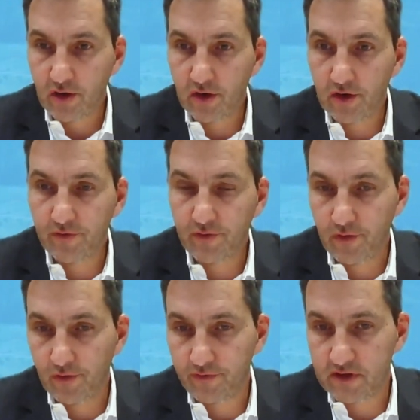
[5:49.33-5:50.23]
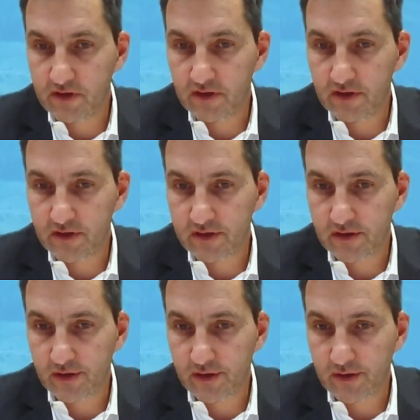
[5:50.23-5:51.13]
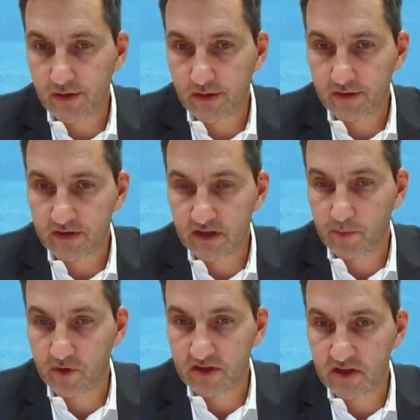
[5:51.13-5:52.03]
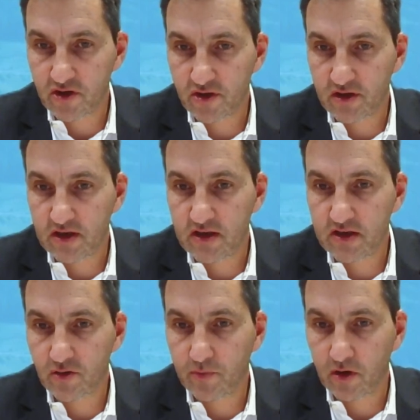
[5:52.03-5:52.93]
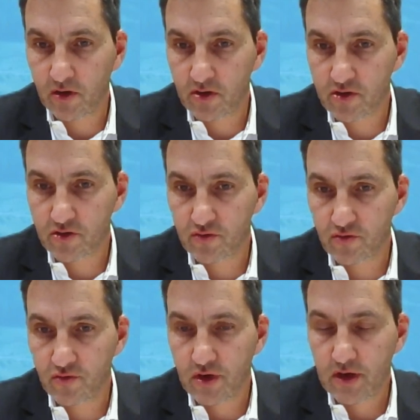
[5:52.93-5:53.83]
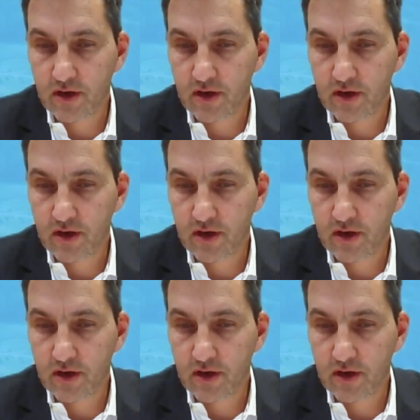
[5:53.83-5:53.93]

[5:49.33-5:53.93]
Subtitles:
of this decarbonization is about to